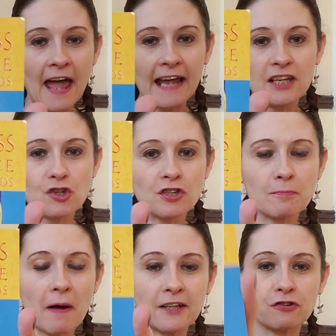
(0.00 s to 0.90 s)
And it doesn't
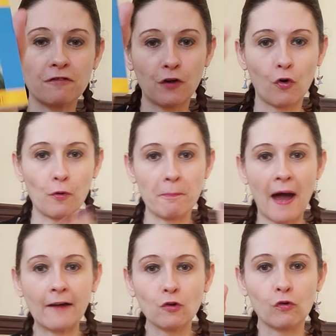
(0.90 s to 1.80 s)
matter if you're a
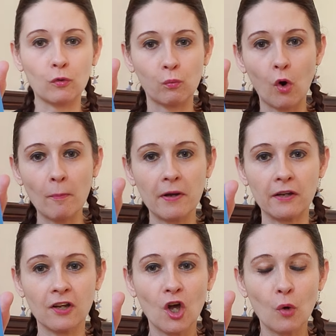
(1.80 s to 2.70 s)
man or a
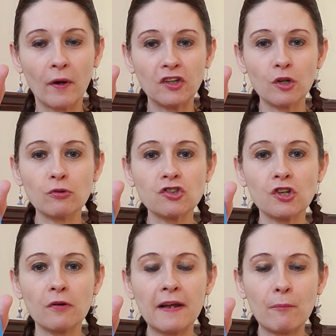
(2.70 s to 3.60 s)
woman, when you
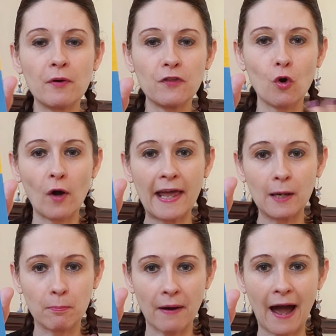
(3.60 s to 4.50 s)
tune in with your
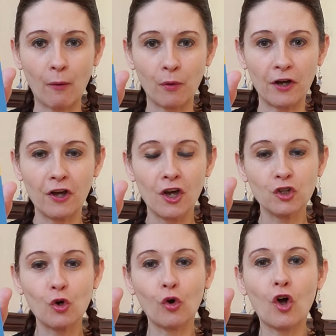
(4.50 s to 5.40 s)
inner power,
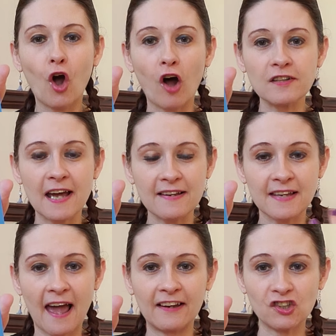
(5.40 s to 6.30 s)
your goddess
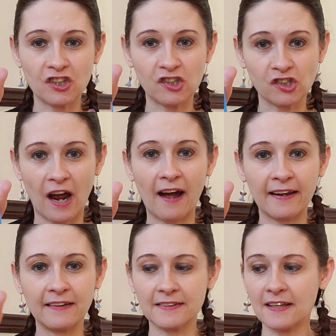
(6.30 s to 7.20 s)
energy
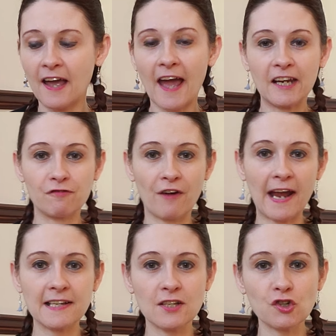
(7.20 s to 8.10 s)
shines and it
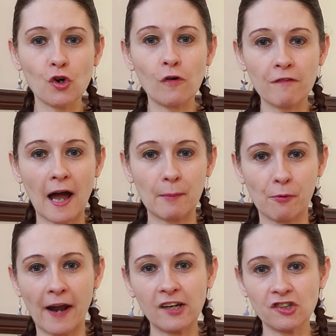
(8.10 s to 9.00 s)
raises your
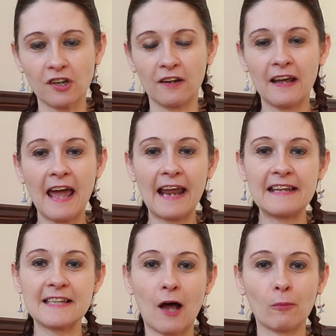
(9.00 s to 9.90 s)
vibration and
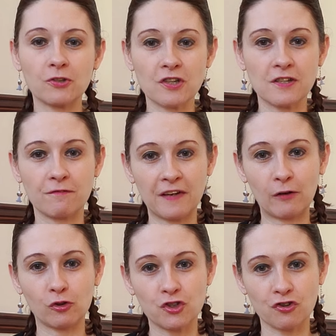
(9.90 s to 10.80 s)
it helps you to
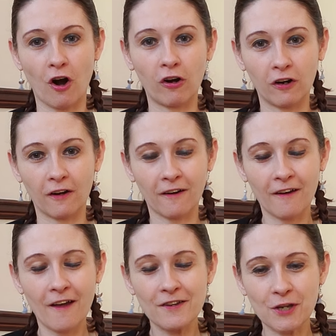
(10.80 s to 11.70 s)
feel strong.
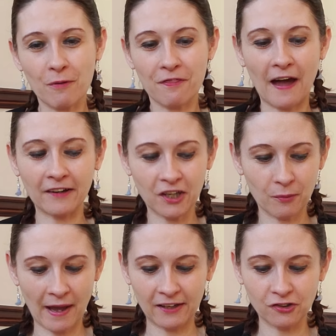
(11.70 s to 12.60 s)
So thank you,
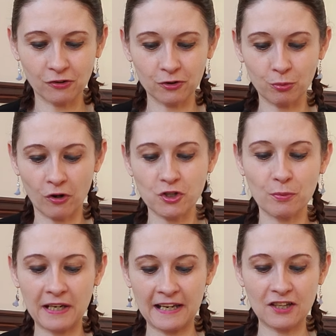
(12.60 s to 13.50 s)
angels. What do we
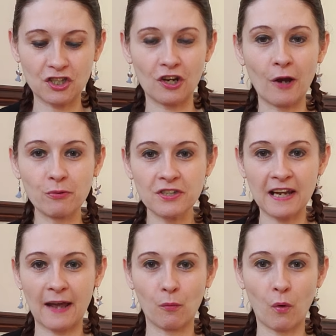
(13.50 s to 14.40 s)
need to know
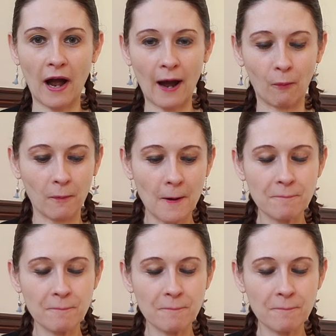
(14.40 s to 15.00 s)
today? Wow.